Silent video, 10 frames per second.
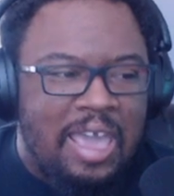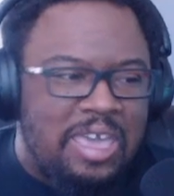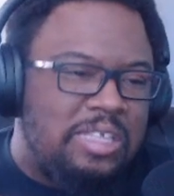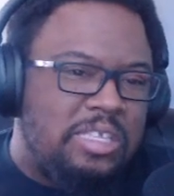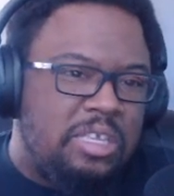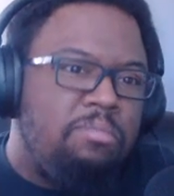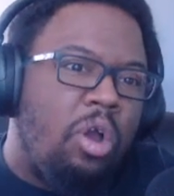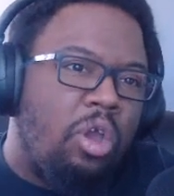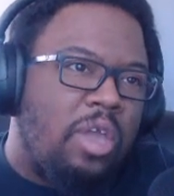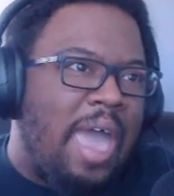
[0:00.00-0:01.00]
I can see
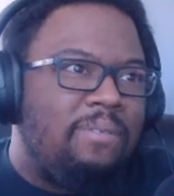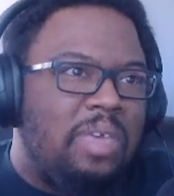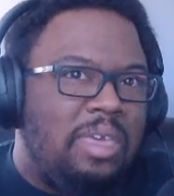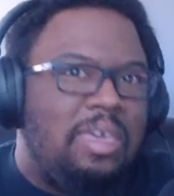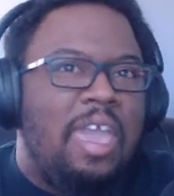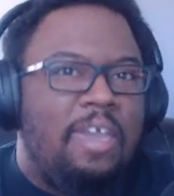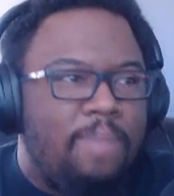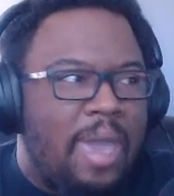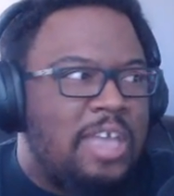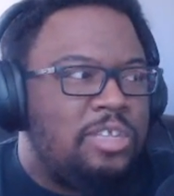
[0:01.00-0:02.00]
Mark having
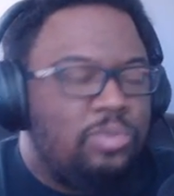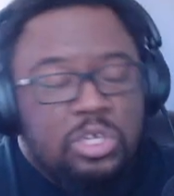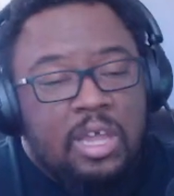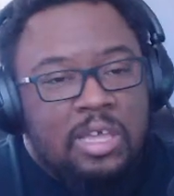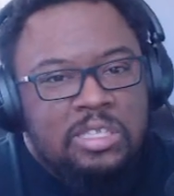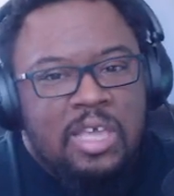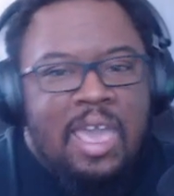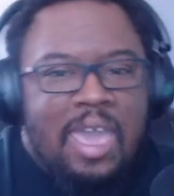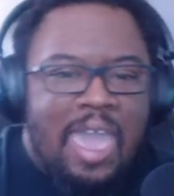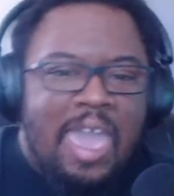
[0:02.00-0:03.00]
Game Pass, which he does,
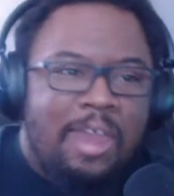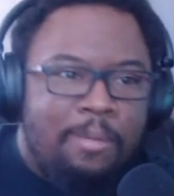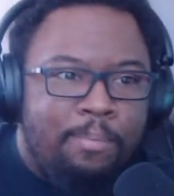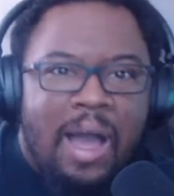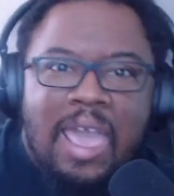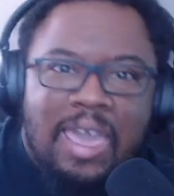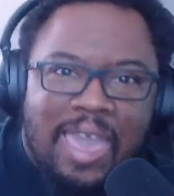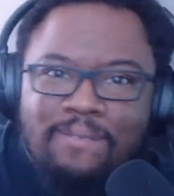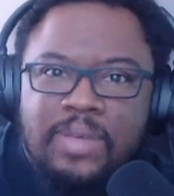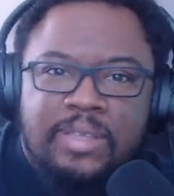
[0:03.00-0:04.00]
and buying
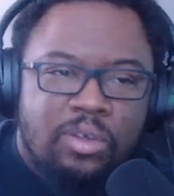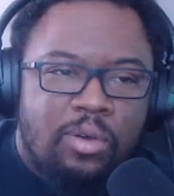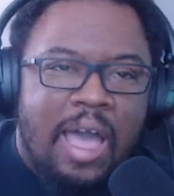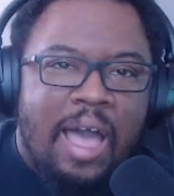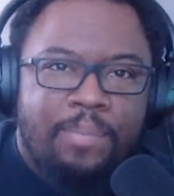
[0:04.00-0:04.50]
a physical